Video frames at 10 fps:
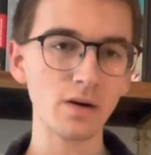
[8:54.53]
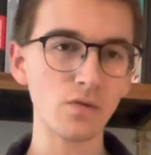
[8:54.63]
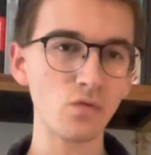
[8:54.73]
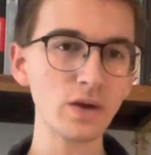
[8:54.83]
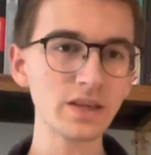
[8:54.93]

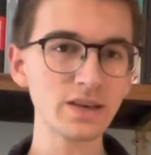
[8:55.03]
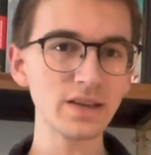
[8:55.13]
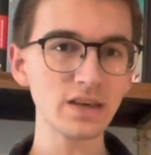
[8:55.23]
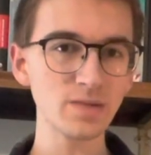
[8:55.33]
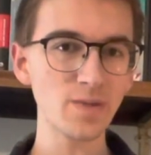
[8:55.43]
we see
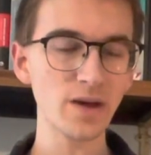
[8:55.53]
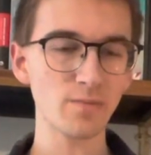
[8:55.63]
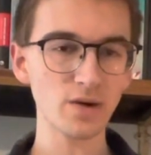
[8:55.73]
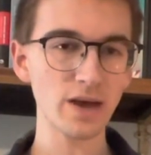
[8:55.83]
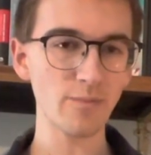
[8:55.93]
this being
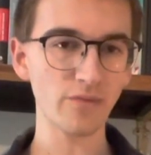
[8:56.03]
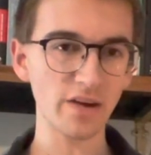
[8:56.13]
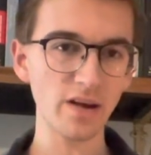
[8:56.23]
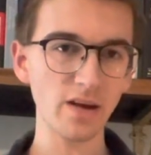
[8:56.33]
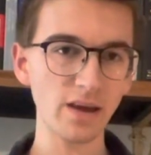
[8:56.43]

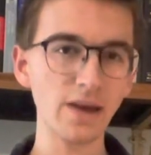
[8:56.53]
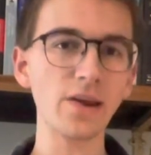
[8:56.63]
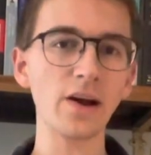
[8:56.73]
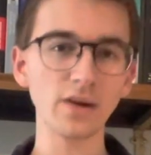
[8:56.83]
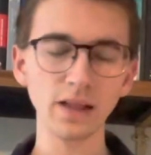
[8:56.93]
preempted in
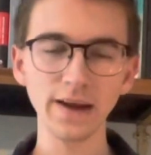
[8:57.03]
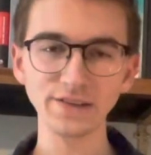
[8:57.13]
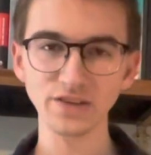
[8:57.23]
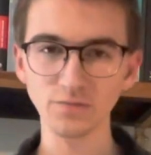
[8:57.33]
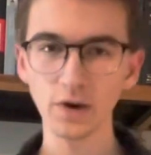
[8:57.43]

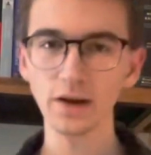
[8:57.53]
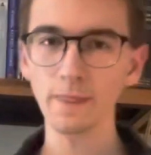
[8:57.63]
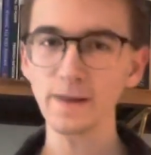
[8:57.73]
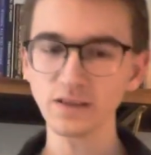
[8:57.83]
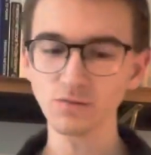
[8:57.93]
Heraclitus's work, and
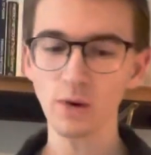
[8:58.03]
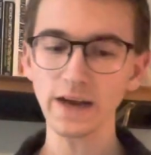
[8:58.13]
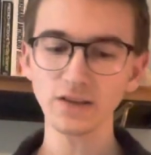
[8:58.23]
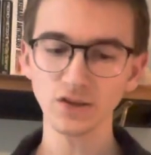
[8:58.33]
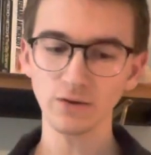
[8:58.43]
this is why
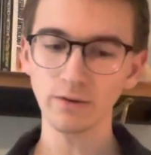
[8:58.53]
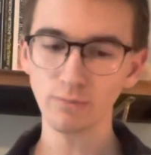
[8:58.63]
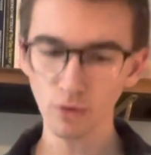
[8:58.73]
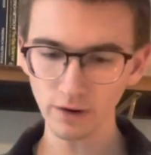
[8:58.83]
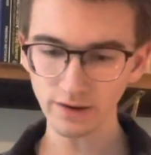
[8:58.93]
it's so
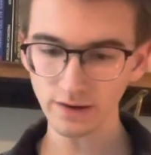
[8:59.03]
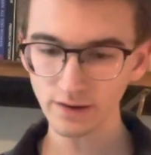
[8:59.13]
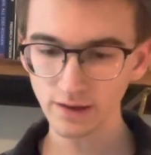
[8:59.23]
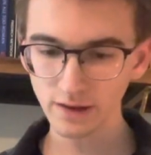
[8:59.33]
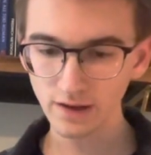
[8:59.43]
important.
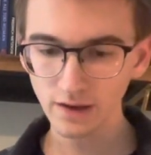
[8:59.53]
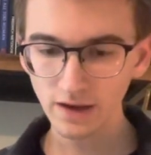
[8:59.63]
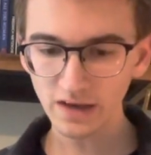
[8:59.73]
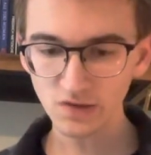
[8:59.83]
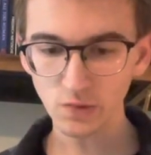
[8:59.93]

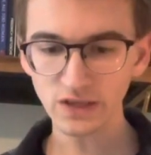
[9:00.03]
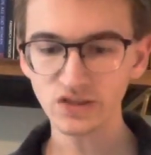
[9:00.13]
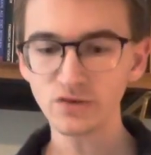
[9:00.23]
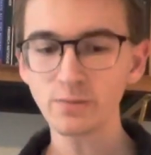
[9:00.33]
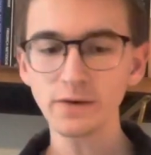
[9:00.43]
In
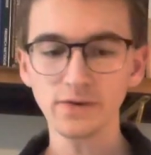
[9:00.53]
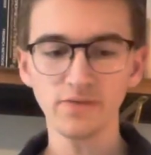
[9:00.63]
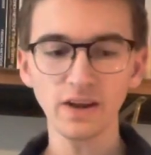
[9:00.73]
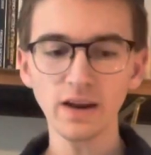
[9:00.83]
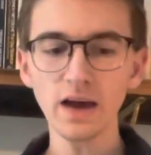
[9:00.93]

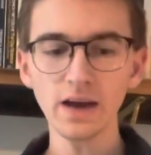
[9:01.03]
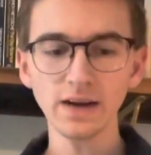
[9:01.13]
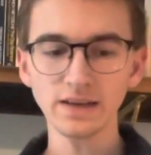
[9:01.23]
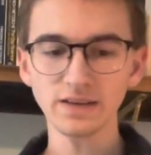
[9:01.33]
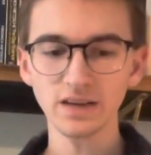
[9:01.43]
22b59,
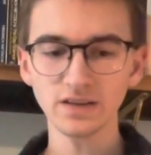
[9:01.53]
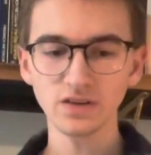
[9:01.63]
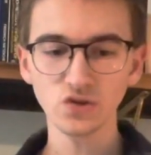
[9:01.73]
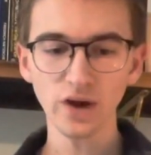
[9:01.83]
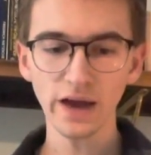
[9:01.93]
he says the
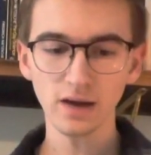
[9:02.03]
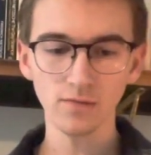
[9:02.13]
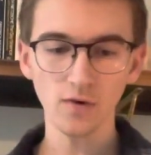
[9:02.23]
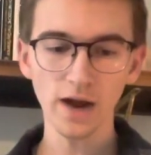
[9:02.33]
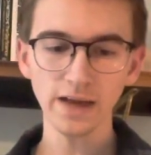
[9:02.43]
track of
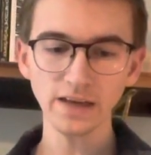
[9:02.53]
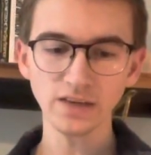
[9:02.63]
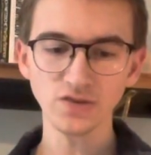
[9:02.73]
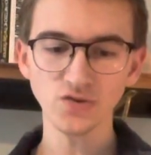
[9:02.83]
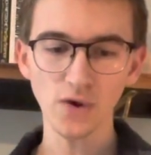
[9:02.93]
writing is
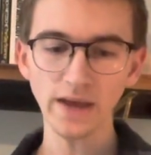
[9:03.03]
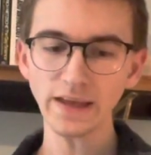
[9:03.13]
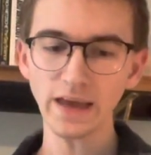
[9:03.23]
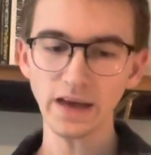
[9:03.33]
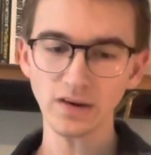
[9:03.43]
straight
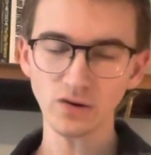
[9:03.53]
and